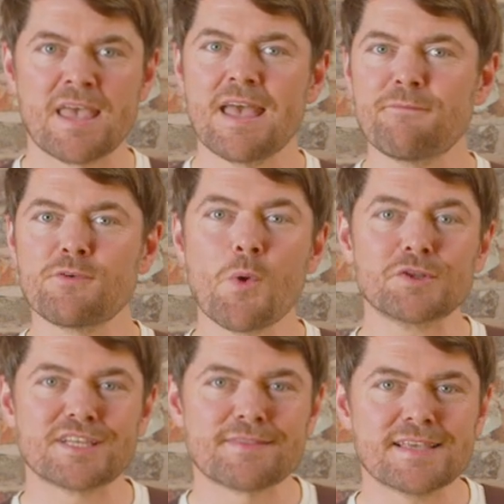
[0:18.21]
If you're
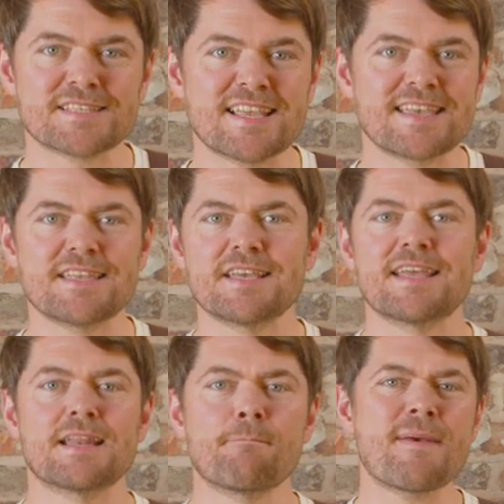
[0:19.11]
watching this thinking you
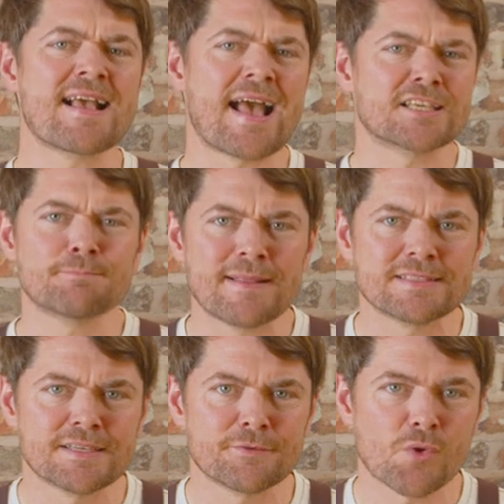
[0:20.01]
need a big
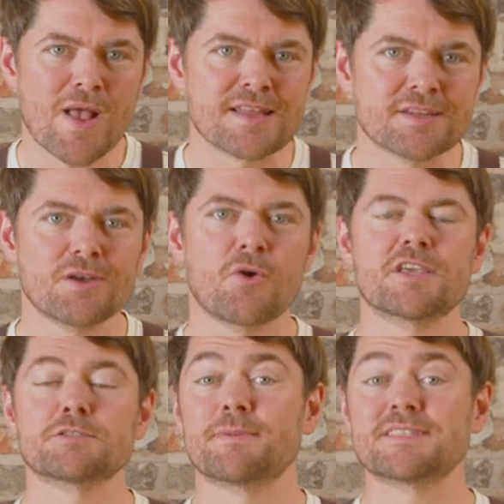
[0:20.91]
expensive grinder or you
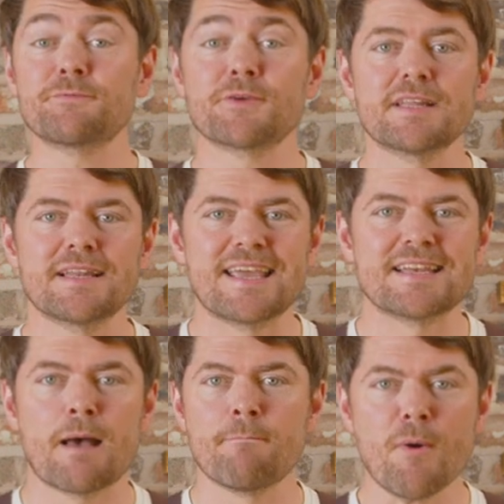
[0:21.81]
specifically need
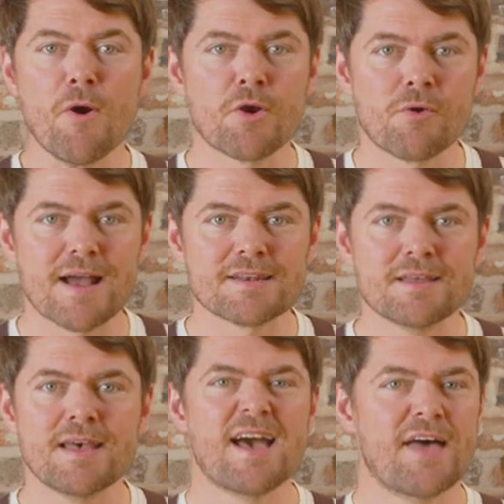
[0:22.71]
a burr grinder
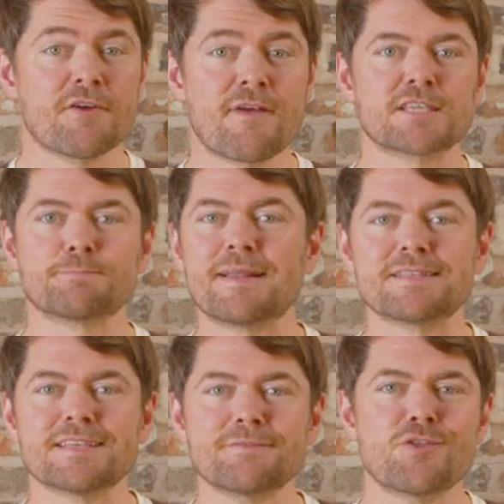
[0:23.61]
and they're
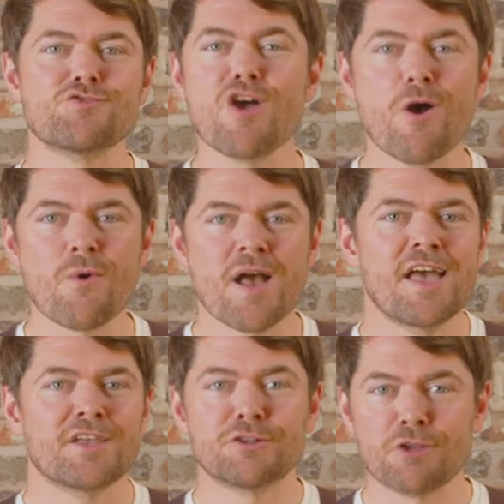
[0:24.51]
expensive, no
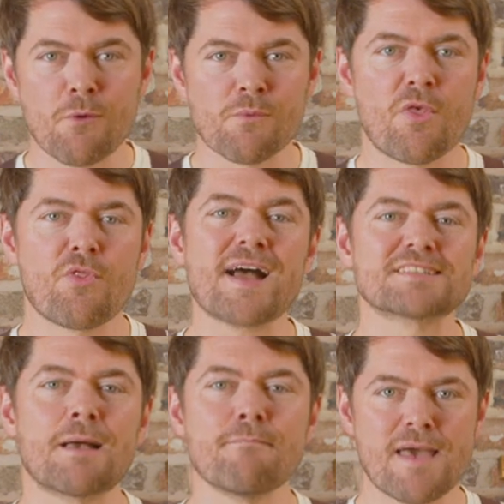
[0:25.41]
you don't. That's
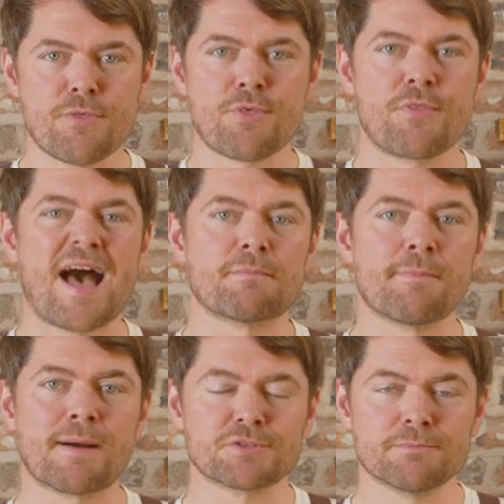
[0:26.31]
a myth that I'm
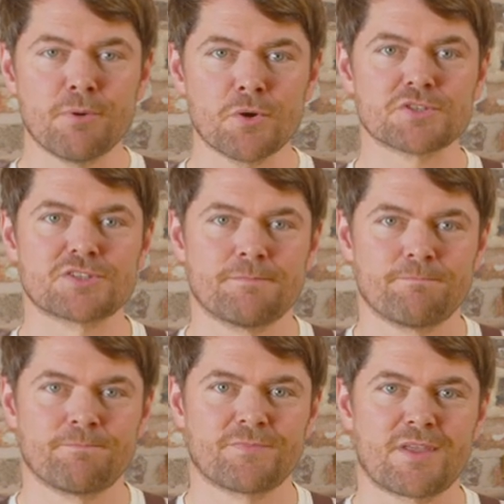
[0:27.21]
about to bust.
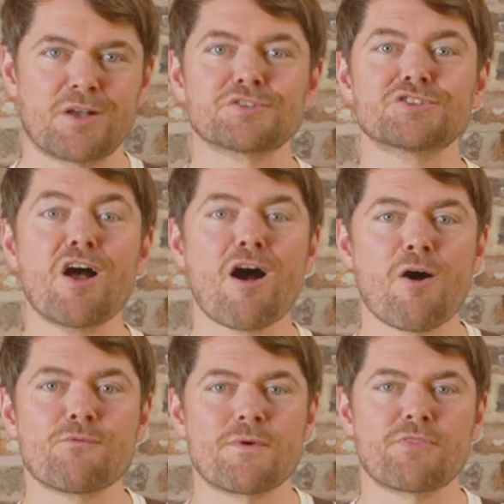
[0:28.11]
I'll start
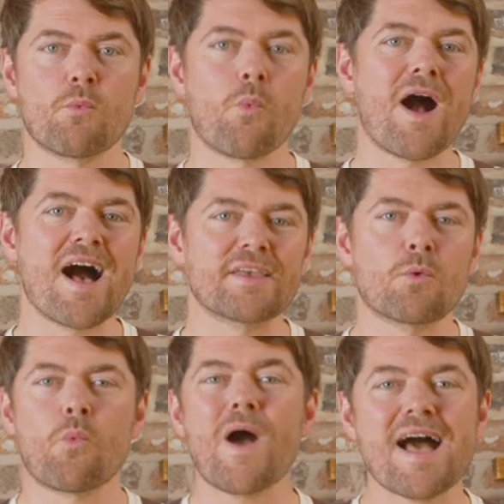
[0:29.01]
off with the why.
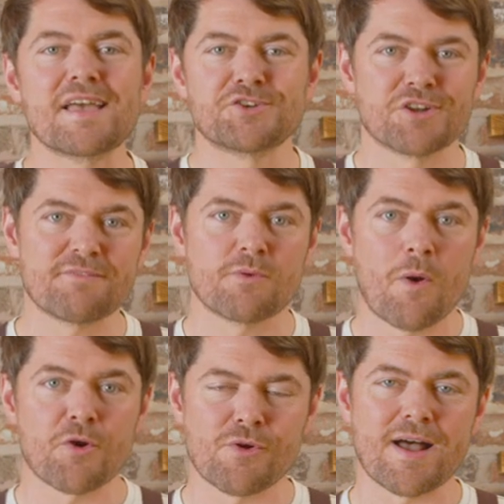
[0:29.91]
Why should
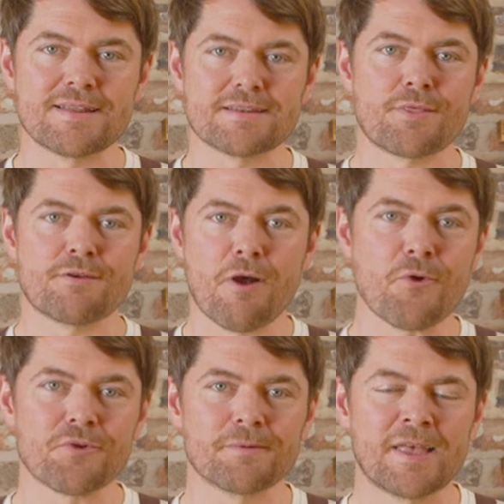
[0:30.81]
everyone grind their
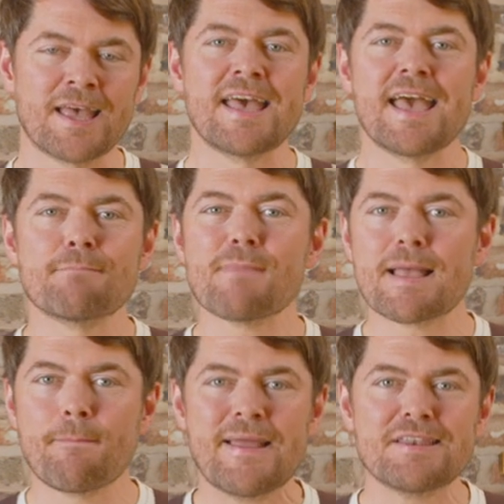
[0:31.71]
own in my
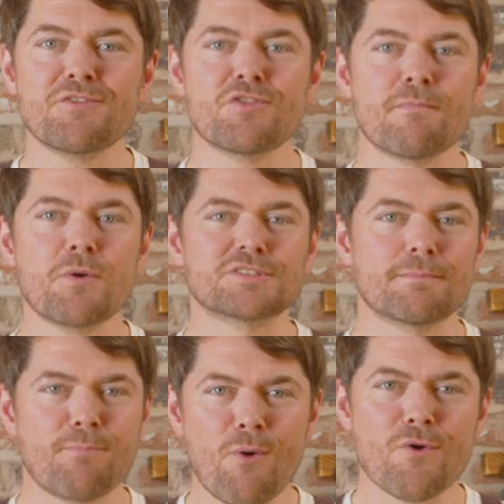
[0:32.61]
opinion, the most
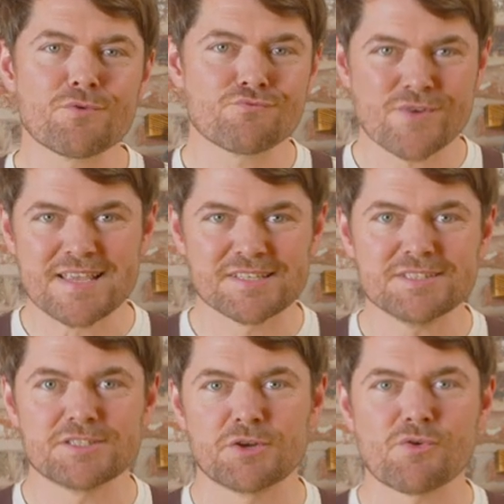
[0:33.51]
important reason
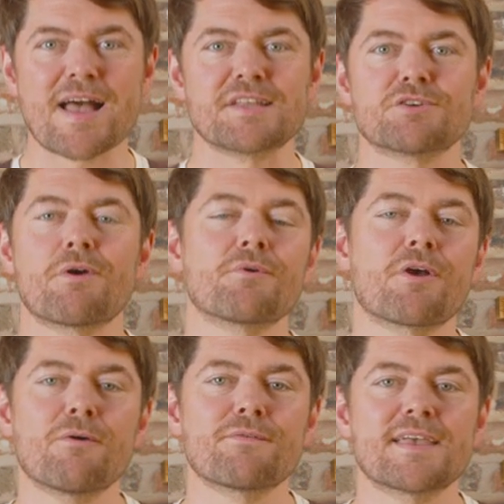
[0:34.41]
to grind your own
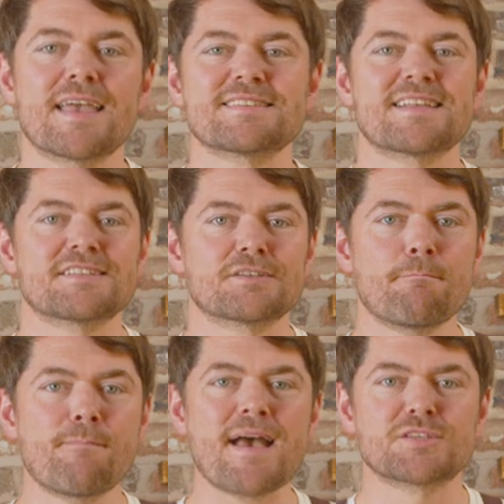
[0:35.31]
coffee is that it's the
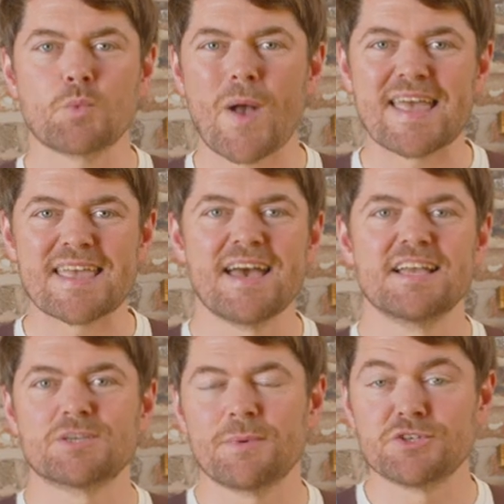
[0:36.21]
best way
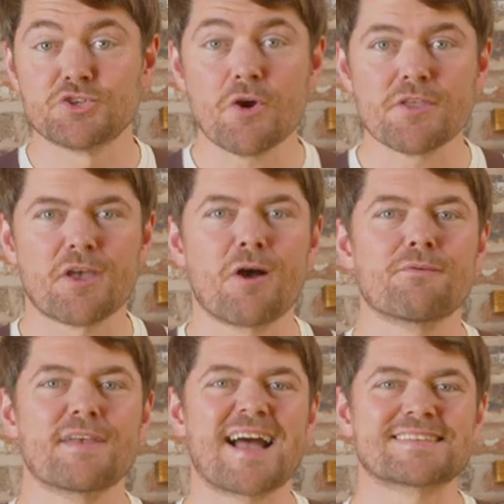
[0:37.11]
to enjoy the
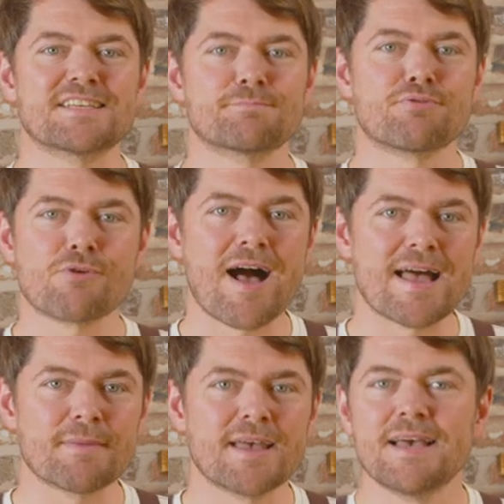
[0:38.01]
coffee at its
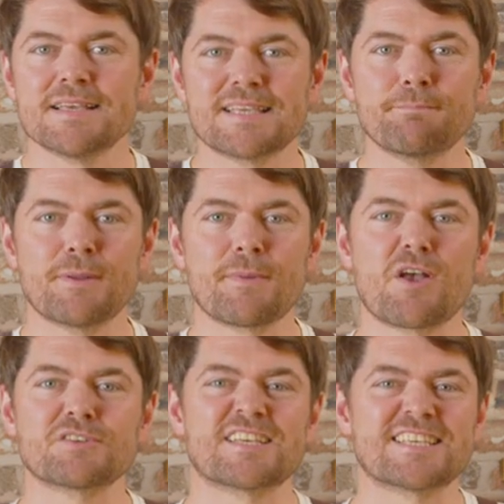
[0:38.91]
prime, simply
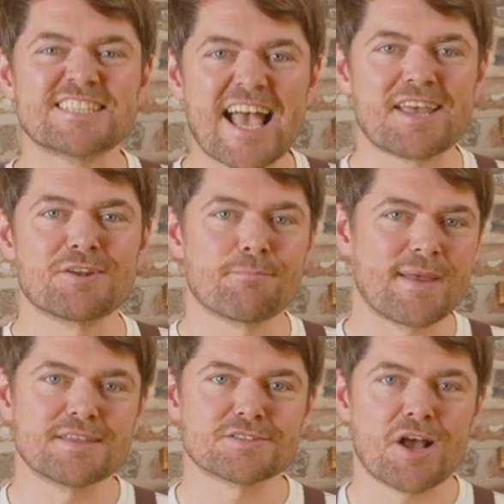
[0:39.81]
because the second
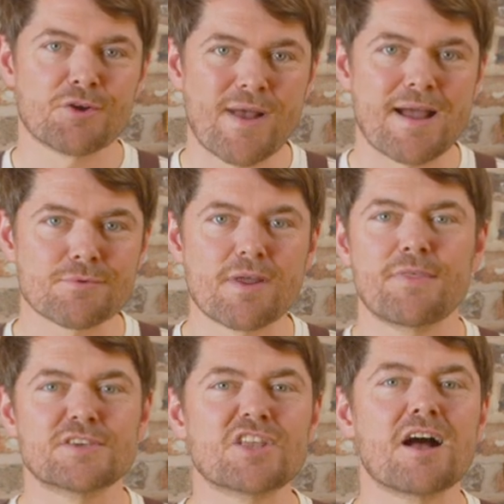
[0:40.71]
beans are ground,
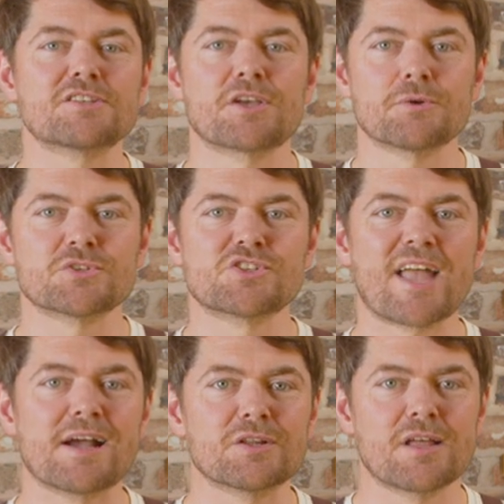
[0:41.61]
they start to go
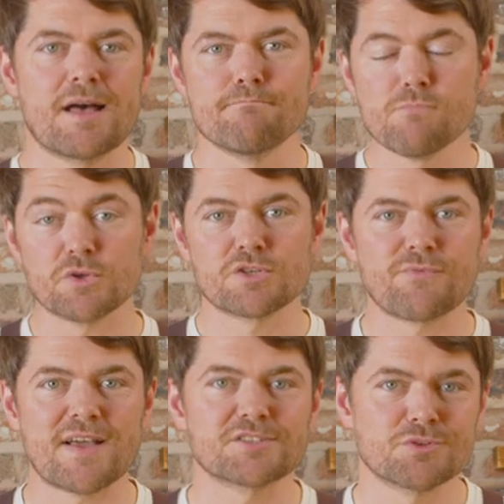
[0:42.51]
stale at a much
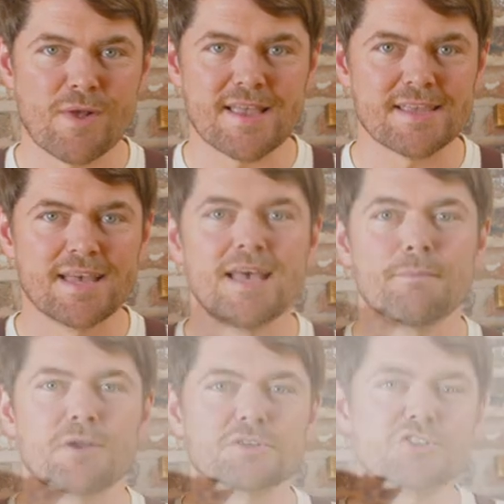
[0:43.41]
faster rate, because